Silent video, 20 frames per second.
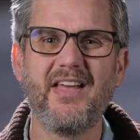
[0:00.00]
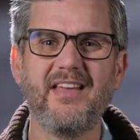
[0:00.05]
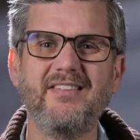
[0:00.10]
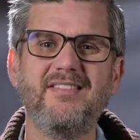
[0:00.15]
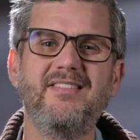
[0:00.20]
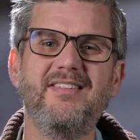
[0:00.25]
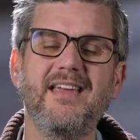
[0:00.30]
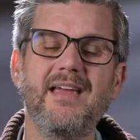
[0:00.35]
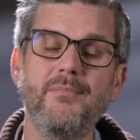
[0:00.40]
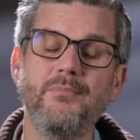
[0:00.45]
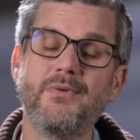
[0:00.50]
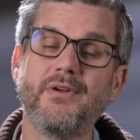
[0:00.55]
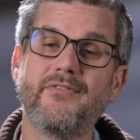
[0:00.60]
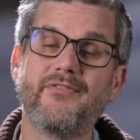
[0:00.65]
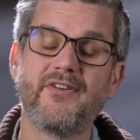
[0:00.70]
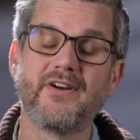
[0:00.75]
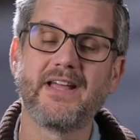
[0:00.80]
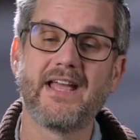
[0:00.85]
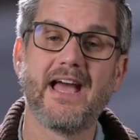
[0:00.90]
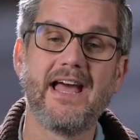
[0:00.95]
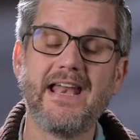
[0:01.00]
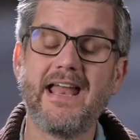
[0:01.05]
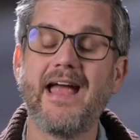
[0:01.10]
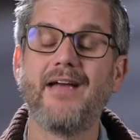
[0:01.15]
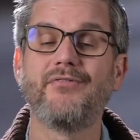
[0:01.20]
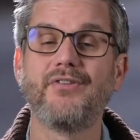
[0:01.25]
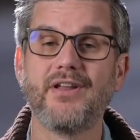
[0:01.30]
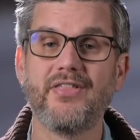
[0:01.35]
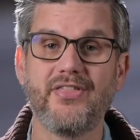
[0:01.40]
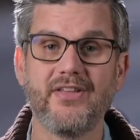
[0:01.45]
they seemed to forget
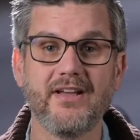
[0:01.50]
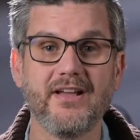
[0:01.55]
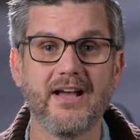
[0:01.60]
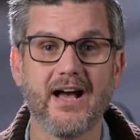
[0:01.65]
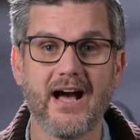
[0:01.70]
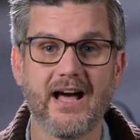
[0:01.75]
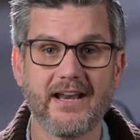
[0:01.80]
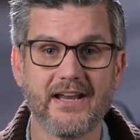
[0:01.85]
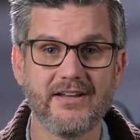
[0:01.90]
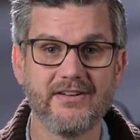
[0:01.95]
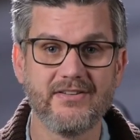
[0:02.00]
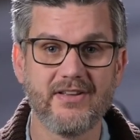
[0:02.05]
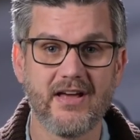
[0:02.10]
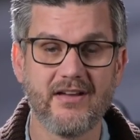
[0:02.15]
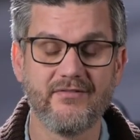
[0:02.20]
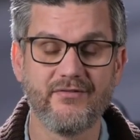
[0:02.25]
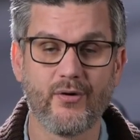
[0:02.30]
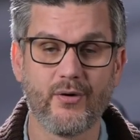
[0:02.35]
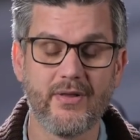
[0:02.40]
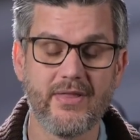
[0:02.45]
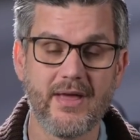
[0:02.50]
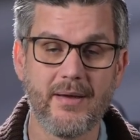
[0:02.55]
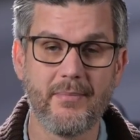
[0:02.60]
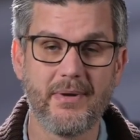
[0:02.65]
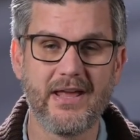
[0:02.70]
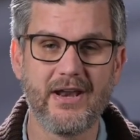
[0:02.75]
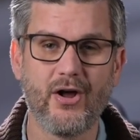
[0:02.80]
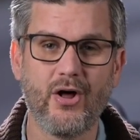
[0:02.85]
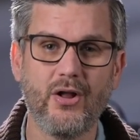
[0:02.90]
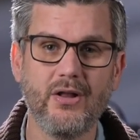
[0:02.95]
everything God had done for them.
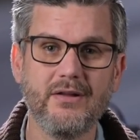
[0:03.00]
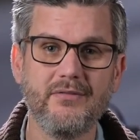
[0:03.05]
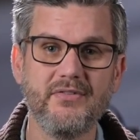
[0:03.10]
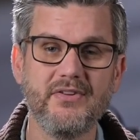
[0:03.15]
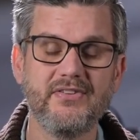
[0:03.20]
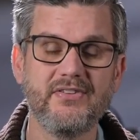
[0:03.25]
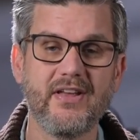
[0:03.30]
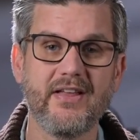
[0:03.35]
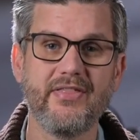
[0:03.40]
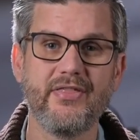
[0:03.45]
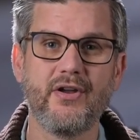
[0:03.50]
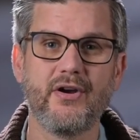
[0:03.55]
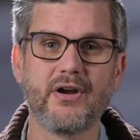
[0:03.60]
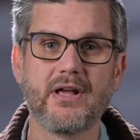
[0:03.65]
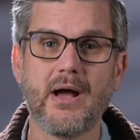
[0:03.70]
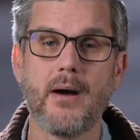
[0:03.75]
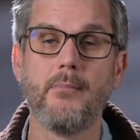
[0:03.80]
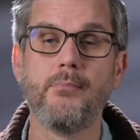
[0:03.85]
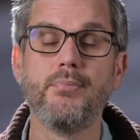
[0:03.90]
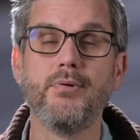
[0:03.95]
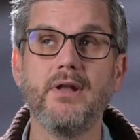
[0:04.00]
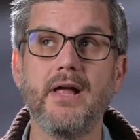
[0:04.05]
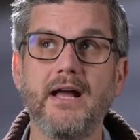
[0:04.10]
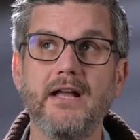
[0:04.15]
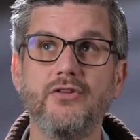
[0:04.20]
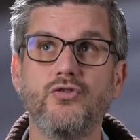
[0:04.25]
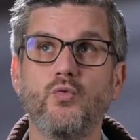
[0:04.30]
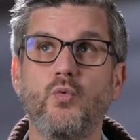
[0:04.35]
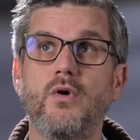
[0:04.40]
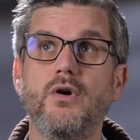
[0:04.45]
And all of a sudden, their
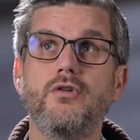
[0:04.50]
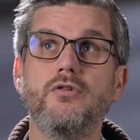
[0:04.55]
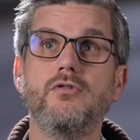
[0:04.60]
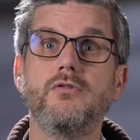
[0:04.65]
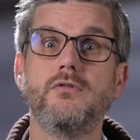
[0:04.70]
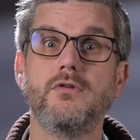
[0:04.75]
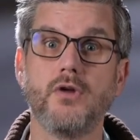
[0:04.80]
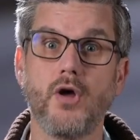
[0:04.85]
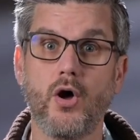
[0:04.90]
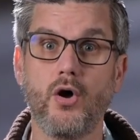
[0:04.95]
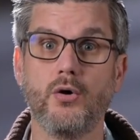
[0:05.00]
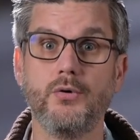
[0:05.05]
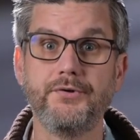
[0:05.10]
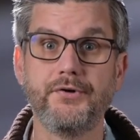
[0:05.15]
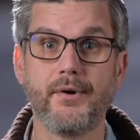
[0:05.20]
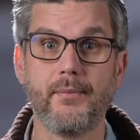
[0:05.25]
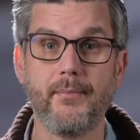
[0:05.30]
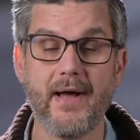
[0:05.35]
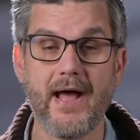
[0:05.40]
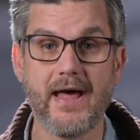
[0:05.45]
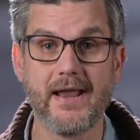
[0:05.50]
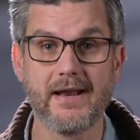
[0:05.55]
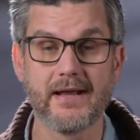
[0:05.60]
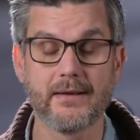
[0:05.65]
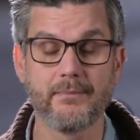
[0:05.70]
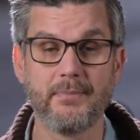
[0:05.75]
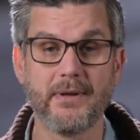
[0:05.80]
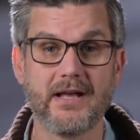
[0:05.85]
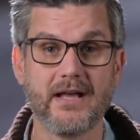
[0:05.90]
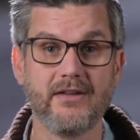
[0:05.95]
complaints were so
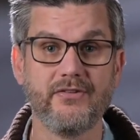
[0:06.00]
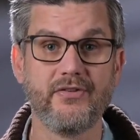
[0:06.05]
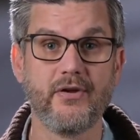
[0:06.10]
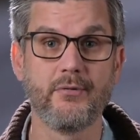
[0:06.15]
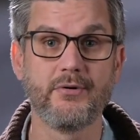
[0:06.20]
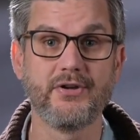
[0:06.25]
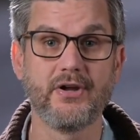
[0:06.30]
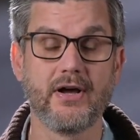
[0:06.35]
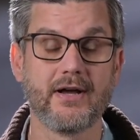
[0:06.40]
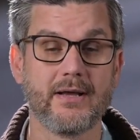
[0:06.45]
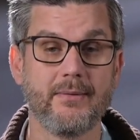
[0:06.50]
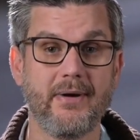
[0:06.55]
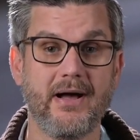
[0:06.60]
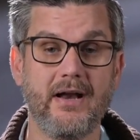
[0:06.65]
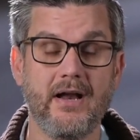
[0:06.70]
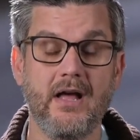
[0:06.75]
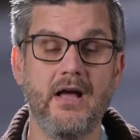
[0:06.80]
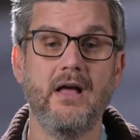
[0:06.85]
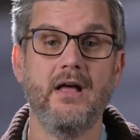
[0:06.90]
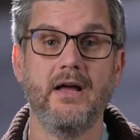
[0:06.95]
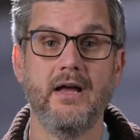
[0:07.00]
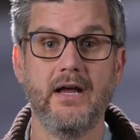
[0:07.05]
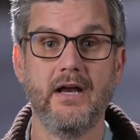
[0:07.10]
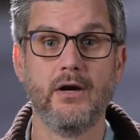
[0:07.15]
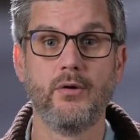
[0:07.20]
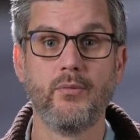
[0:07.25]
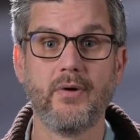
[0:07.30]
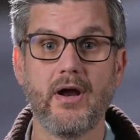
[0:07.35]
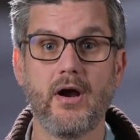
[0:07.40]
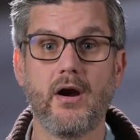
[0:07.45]
dramatic because they were talking about,
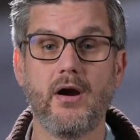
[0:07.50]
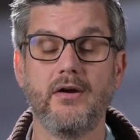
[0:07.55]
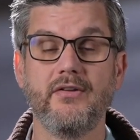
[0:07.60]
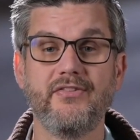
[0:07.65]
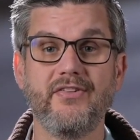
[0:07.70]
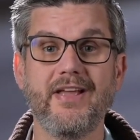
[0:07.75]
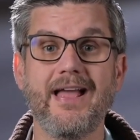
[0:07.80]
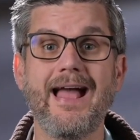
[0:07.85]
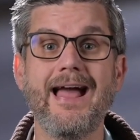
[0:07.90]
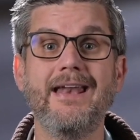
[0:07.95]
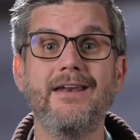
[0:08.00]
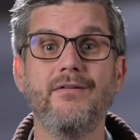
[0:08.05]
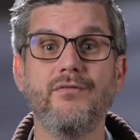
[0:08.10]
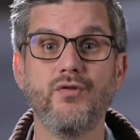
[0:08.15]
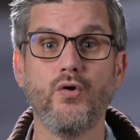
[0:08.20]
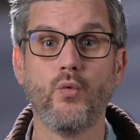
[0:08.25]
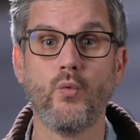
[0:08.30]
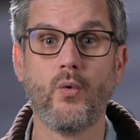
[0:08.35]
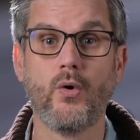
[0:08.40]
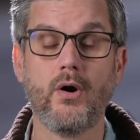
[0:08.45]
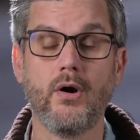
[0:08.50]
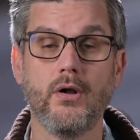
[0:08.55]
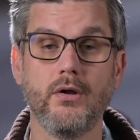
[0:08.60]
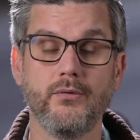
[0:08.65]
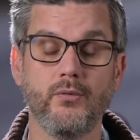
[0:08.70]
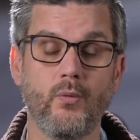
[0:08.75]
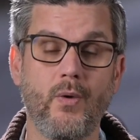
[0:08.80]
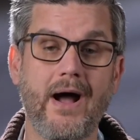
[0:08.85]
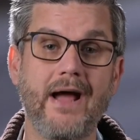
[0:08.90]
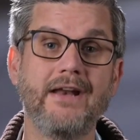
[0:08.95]
here we are, it's the end of the world.
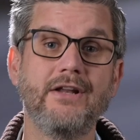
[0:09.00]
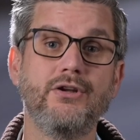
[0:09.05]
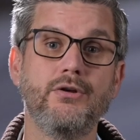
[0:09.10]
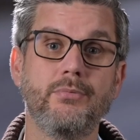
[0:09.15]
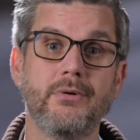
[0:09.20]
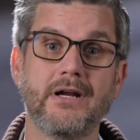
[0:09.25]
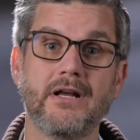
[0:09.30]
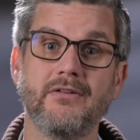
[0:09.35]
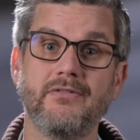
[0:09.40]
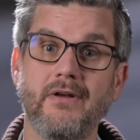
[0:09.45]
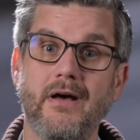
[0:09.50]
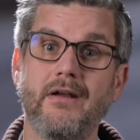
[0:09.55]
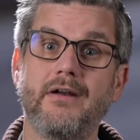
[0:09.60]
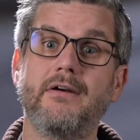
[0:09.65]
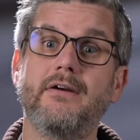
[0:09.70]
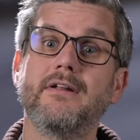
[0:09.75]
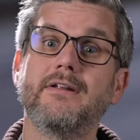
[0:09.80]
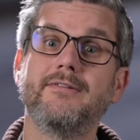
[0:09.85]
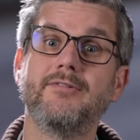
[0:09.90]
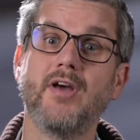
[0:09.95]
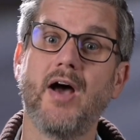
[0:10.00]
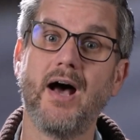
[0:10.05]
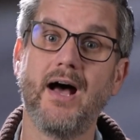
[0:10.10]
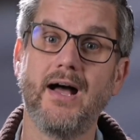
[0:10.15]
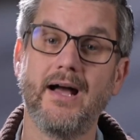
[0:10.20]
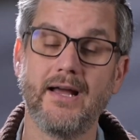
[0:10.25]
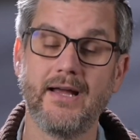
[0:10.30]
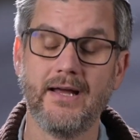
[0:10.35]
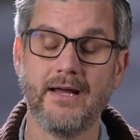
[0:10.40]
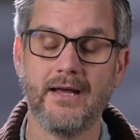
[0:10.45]
Why did you bring us out here to
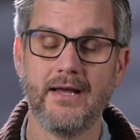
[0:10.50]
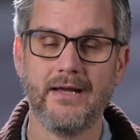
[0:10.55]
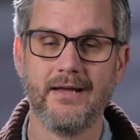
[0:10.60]
die?